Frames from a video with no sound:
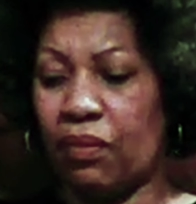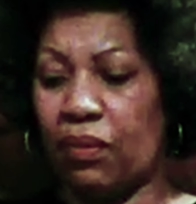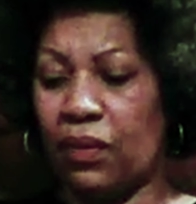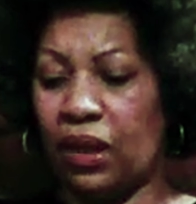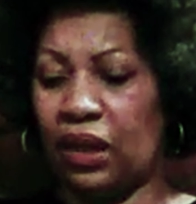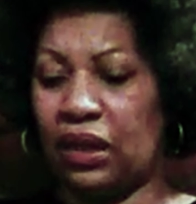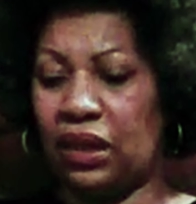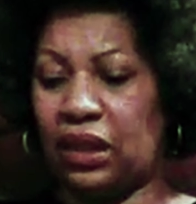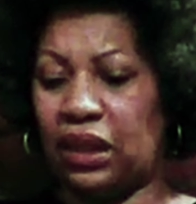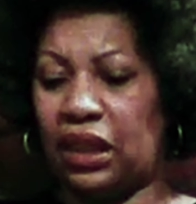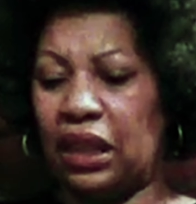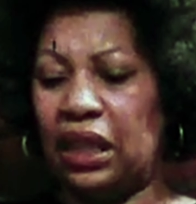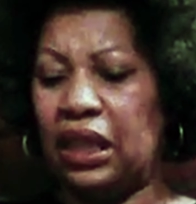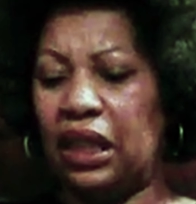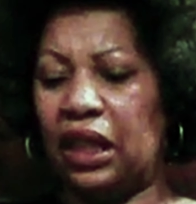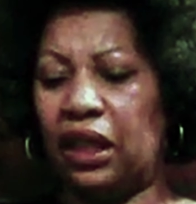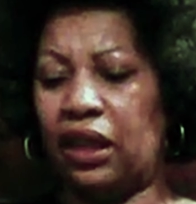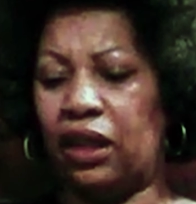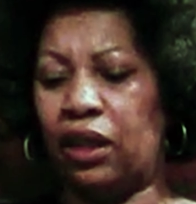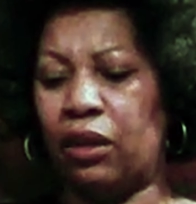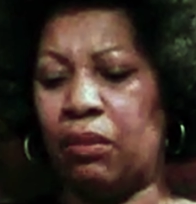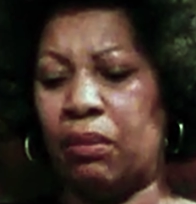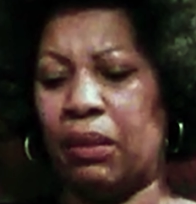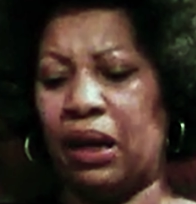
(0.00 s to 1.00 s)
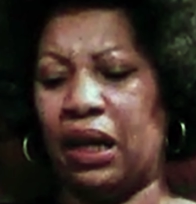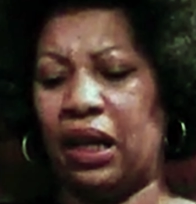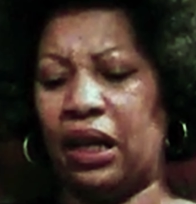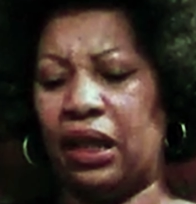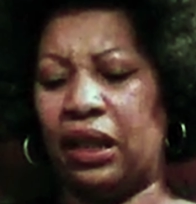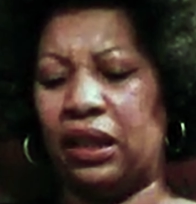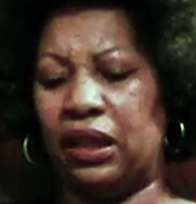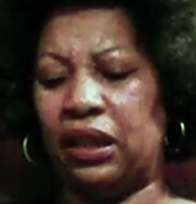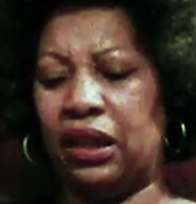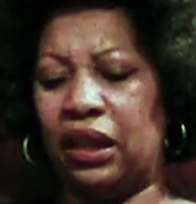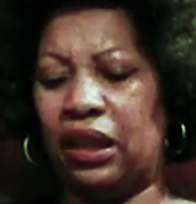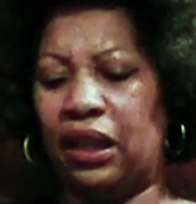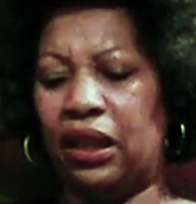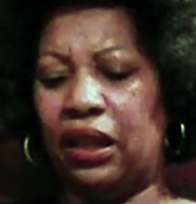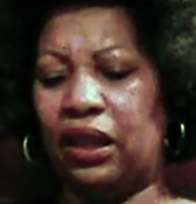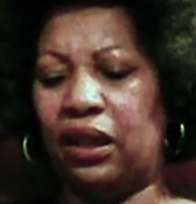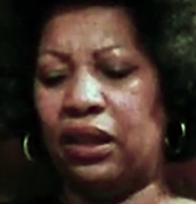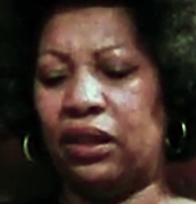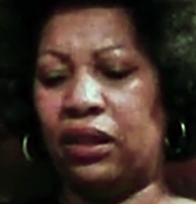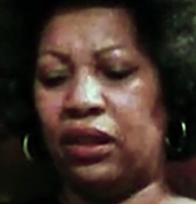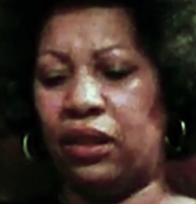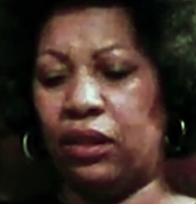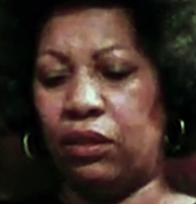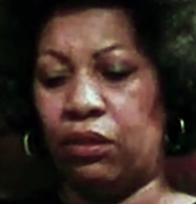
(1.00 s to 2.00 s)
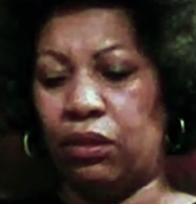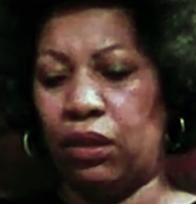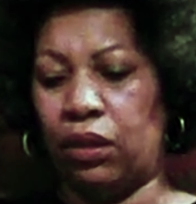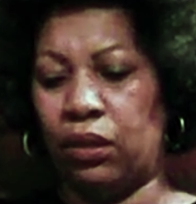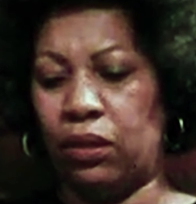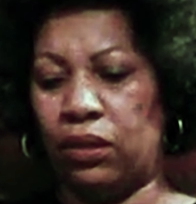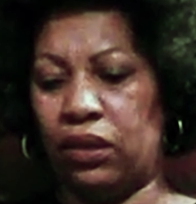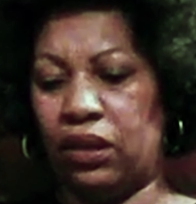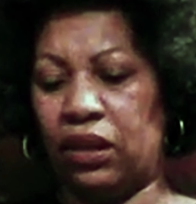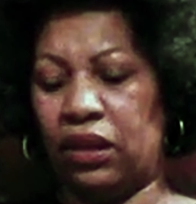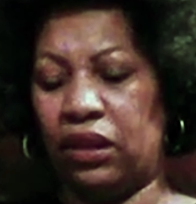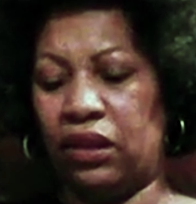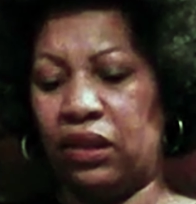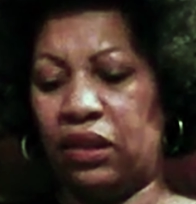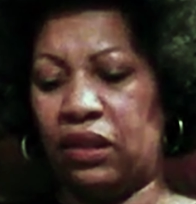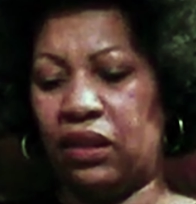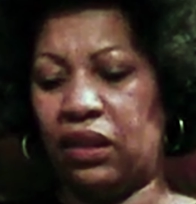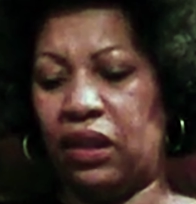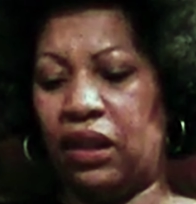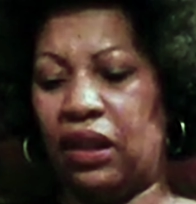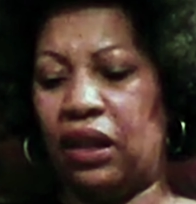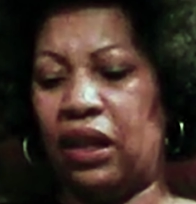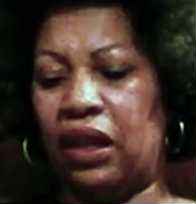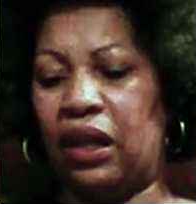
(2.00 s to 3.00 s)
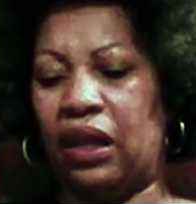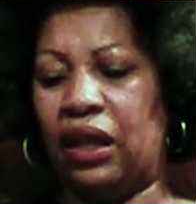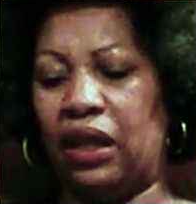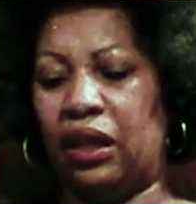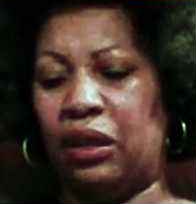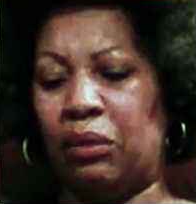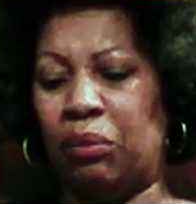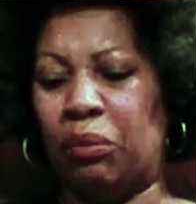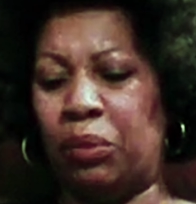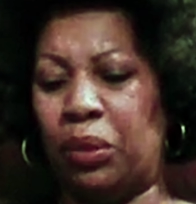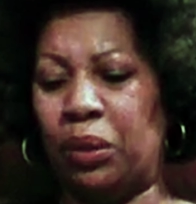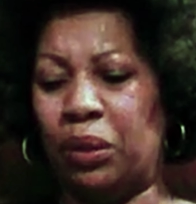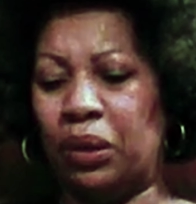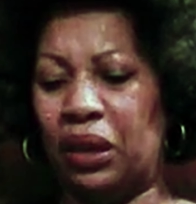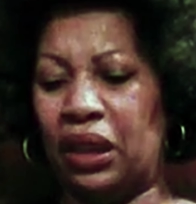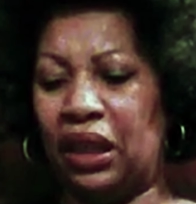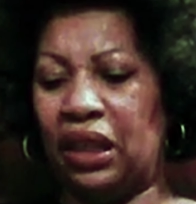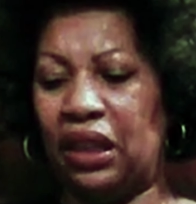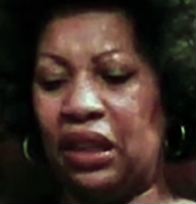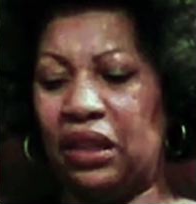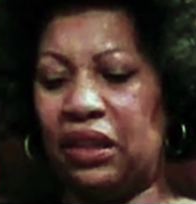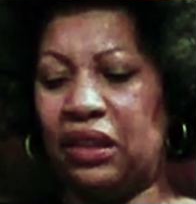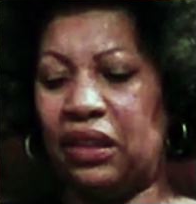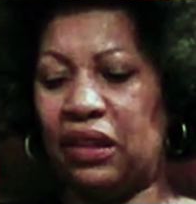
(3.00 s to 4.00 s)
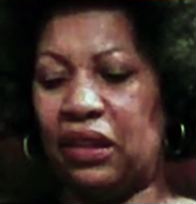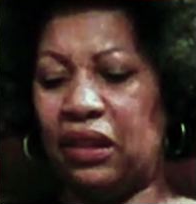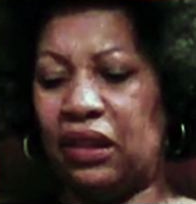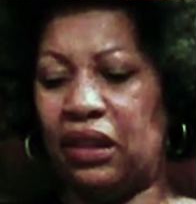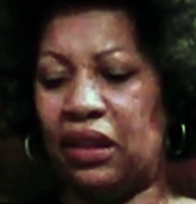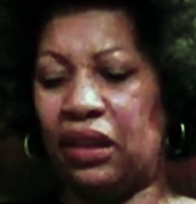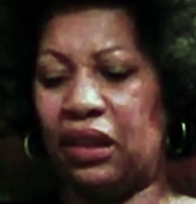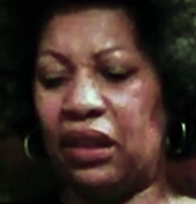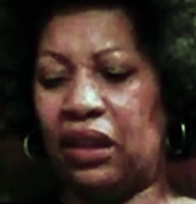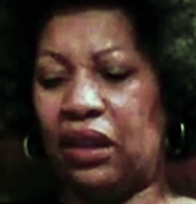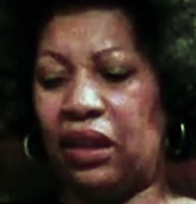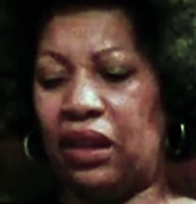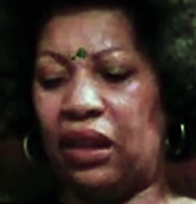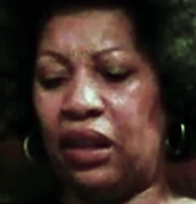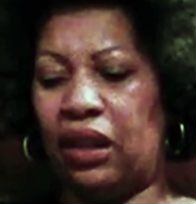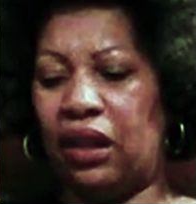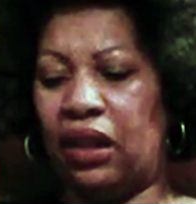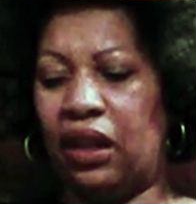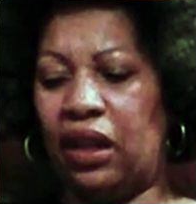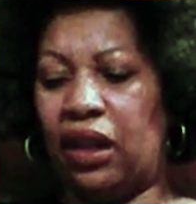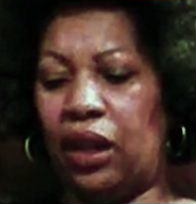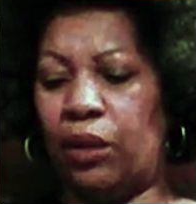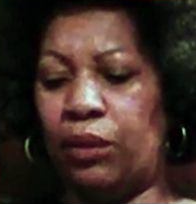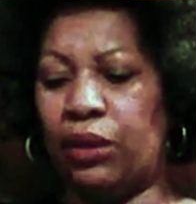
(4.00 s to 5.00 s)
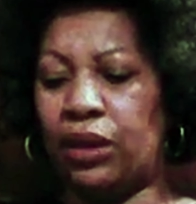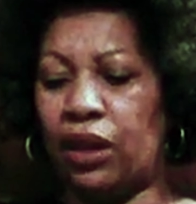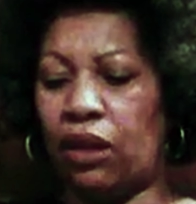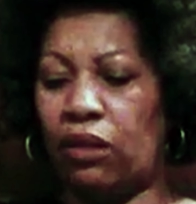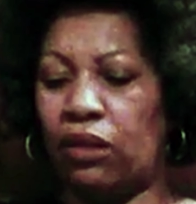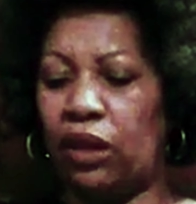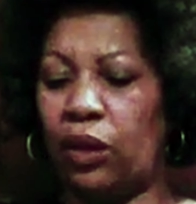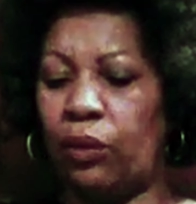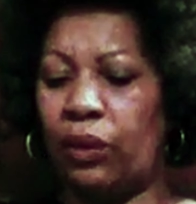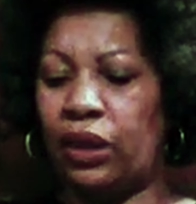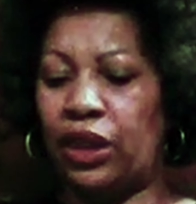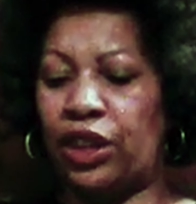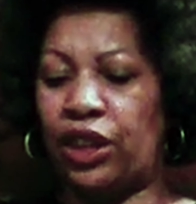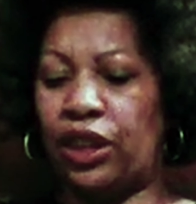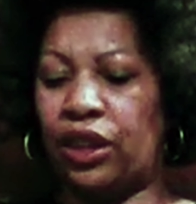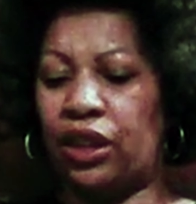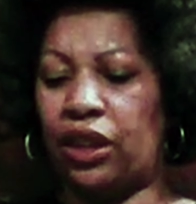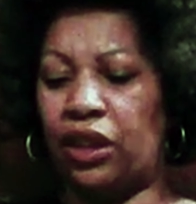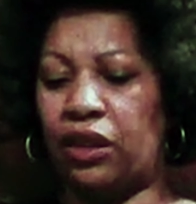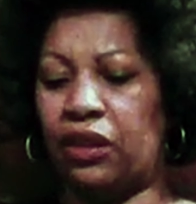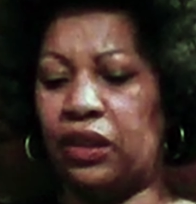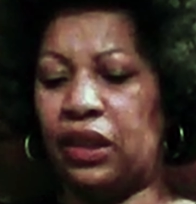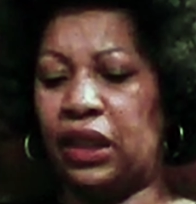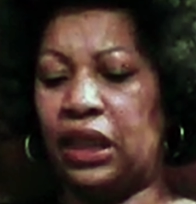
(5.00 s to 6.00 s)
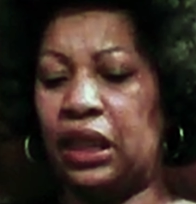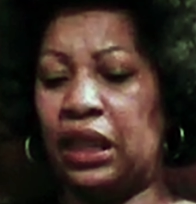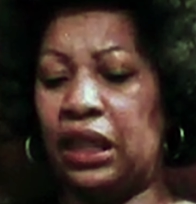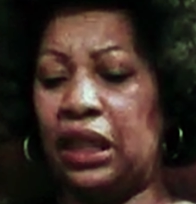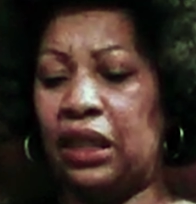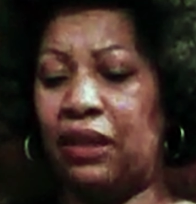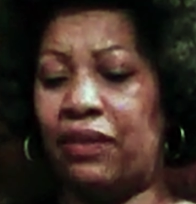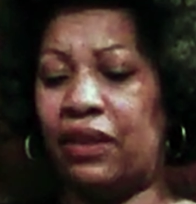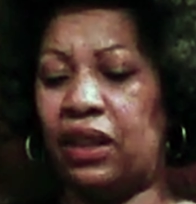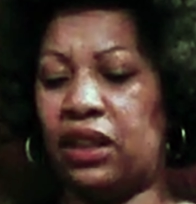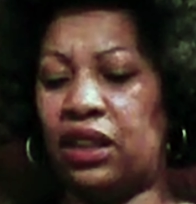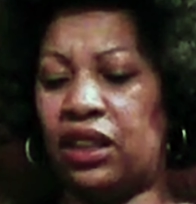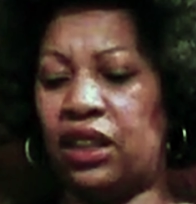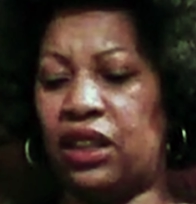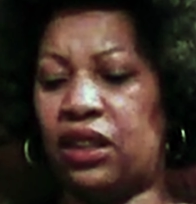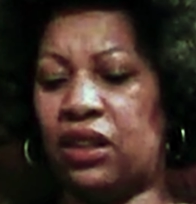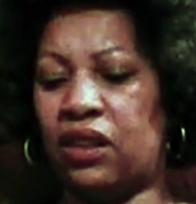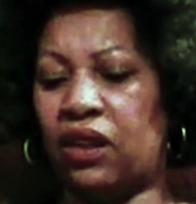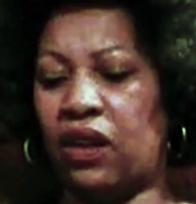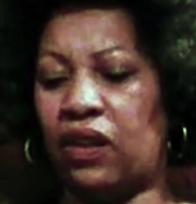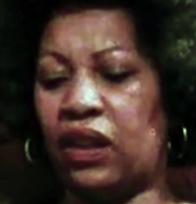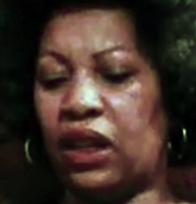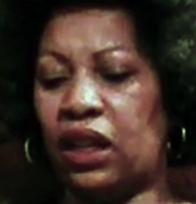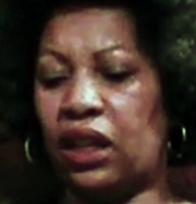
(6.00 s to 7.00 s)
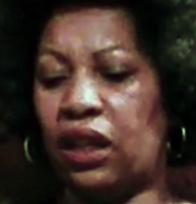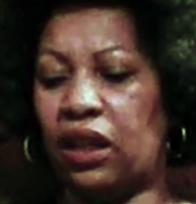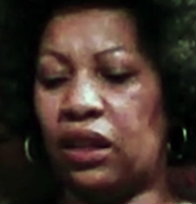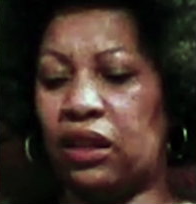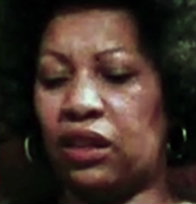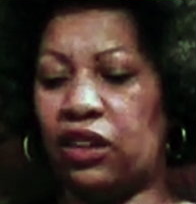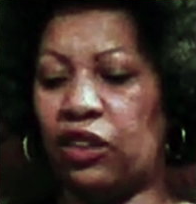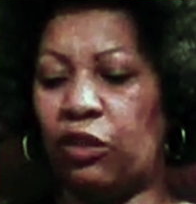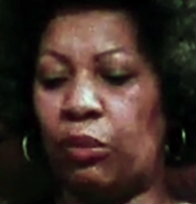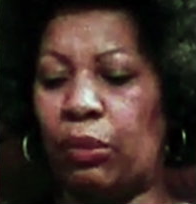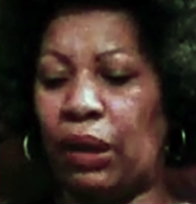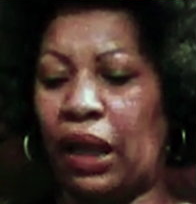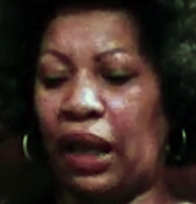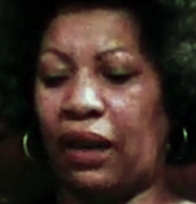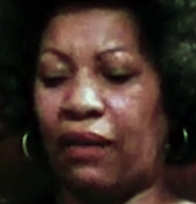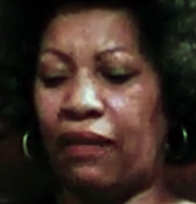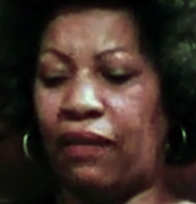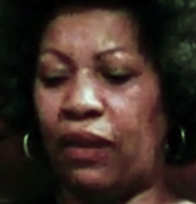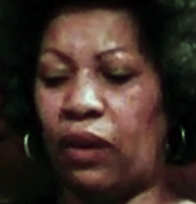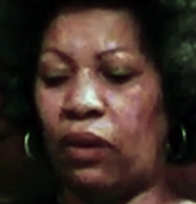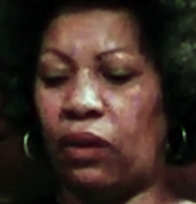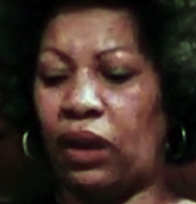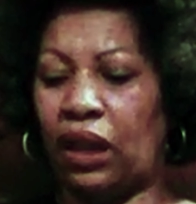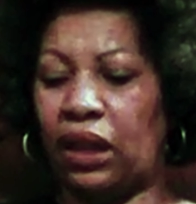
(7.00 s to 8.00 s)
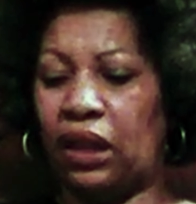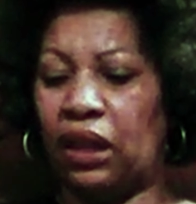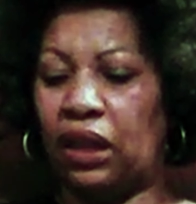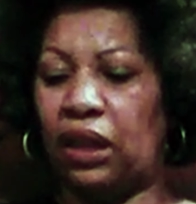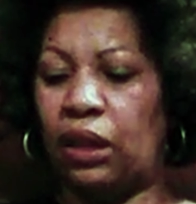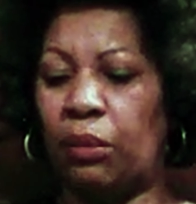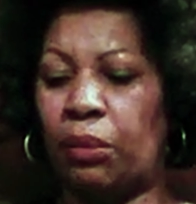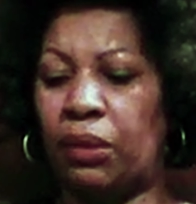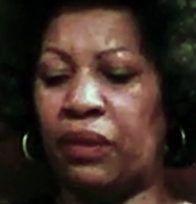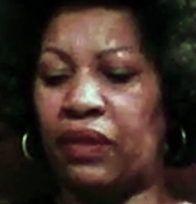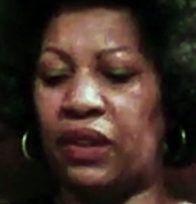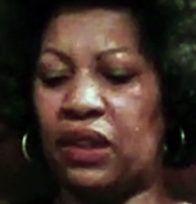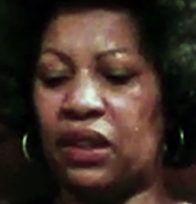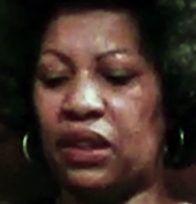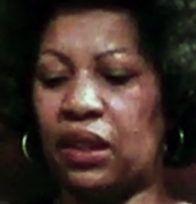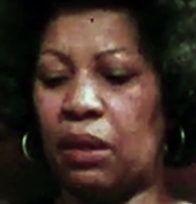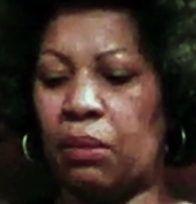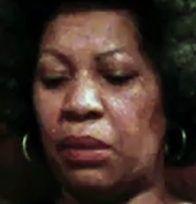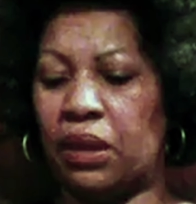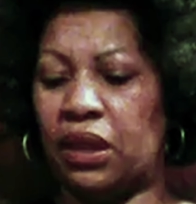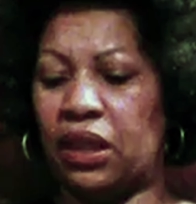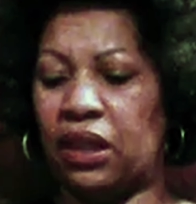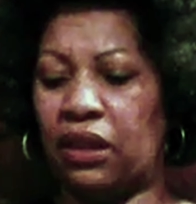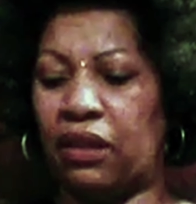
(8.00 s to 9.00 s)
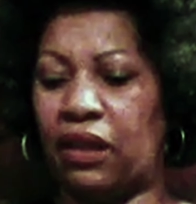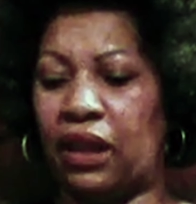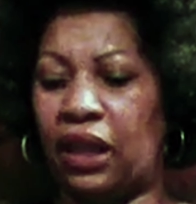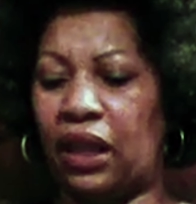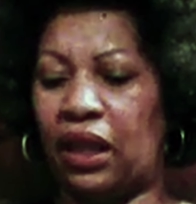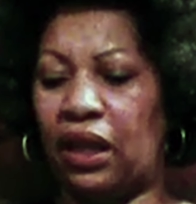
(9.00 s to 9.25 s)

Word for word: stealing her mind to the roses and pulleys. It was only when she turned to leave that she saw the cluster of black folk at the lip of the cemetery,